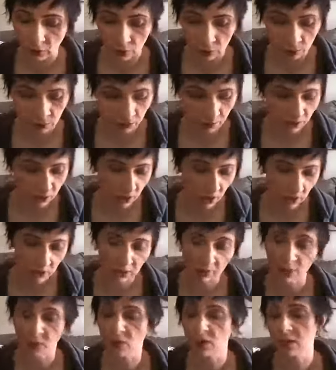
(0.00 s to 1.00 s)
We're going to be
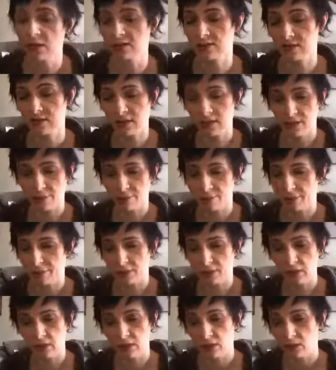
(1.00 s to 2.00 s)
talking about, as
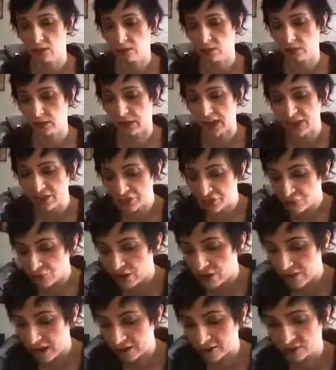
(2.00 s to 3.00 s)
you know, the history
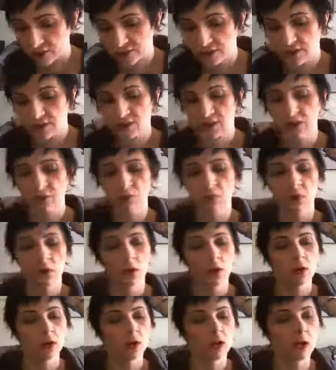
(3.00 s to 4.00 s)
of exorcism,
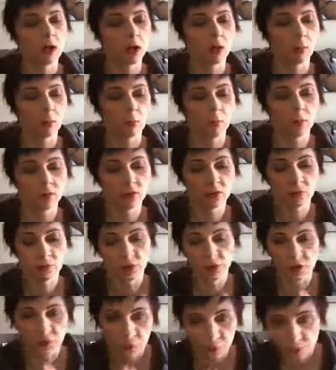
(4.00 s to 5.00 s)
some of
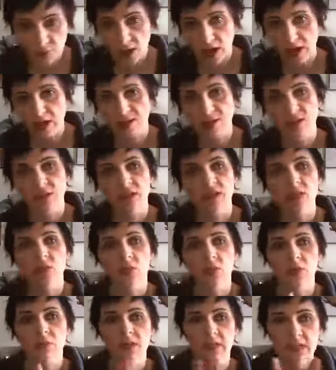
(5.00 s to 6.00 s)
the true cases. We're
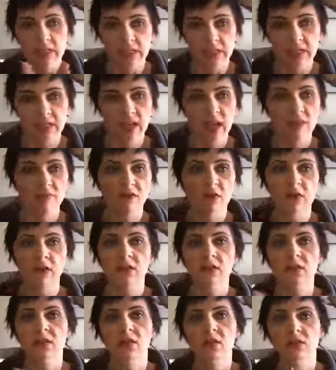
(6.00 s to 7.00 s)
going to be listening to
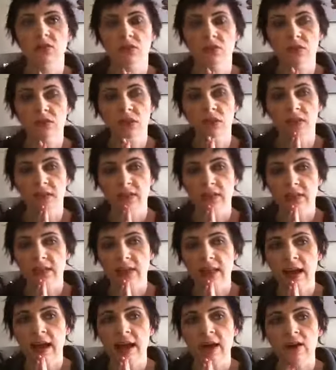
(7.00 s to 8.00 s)
evidence and all sorts of things like
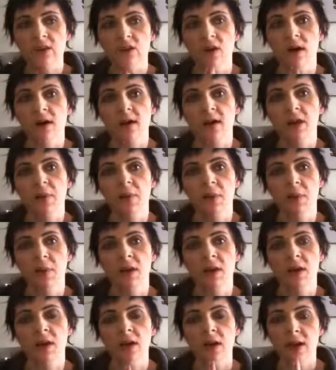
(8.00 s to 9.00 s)
that, and talking about
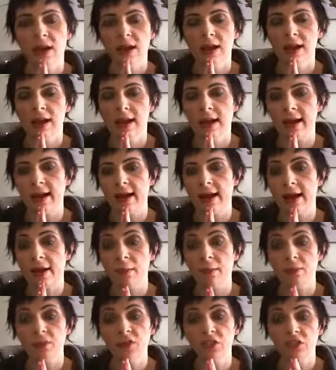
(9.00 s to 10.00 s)
it. And I
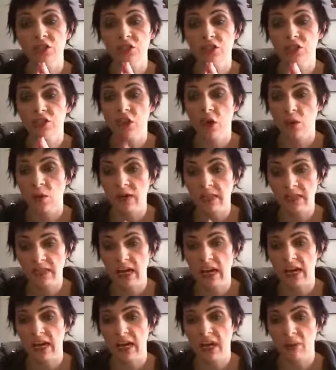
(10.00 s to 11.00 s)
am so
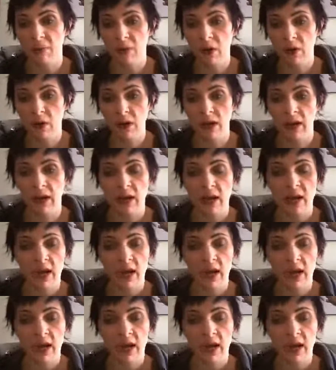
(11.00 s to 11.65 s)
excited about it.